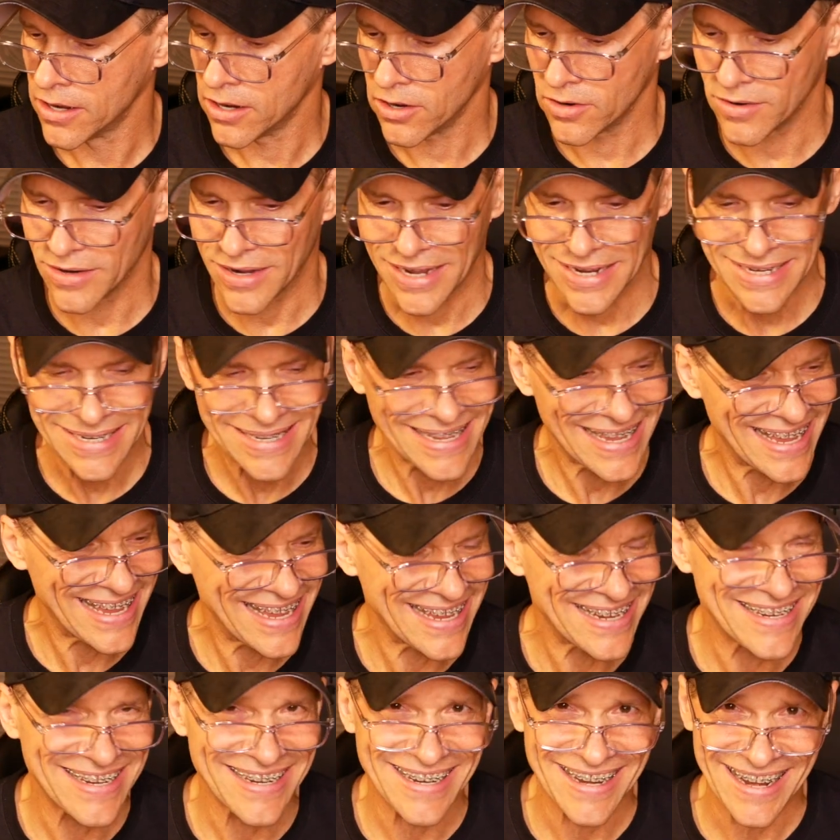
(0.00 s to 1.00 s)
All right, digging
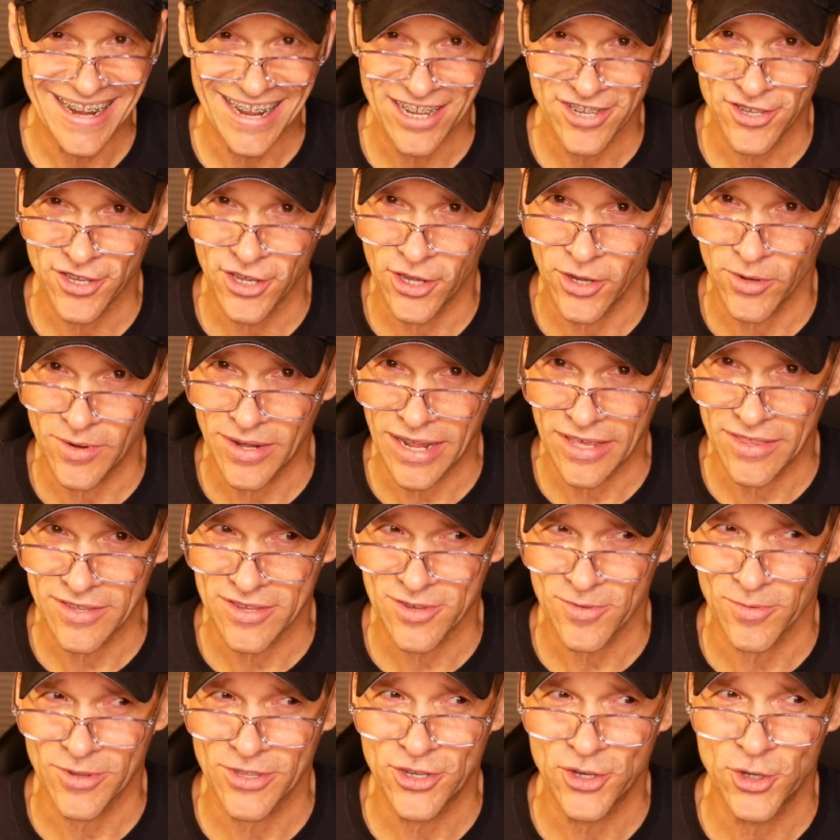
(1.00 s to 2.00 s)
into today's Q&A,
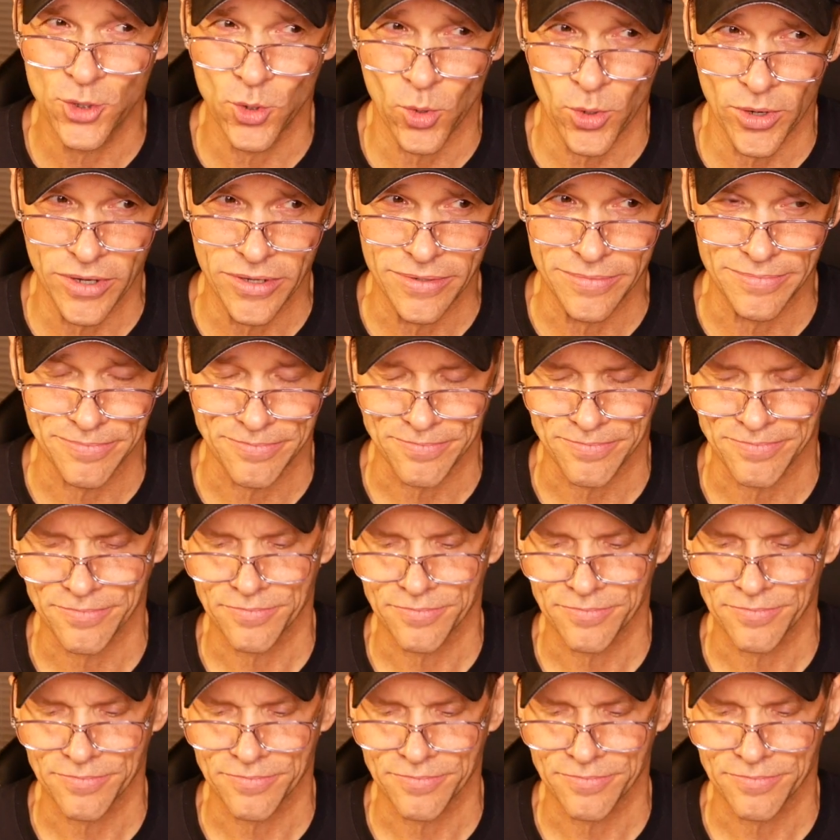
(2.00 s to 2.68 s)
this is with Jordan.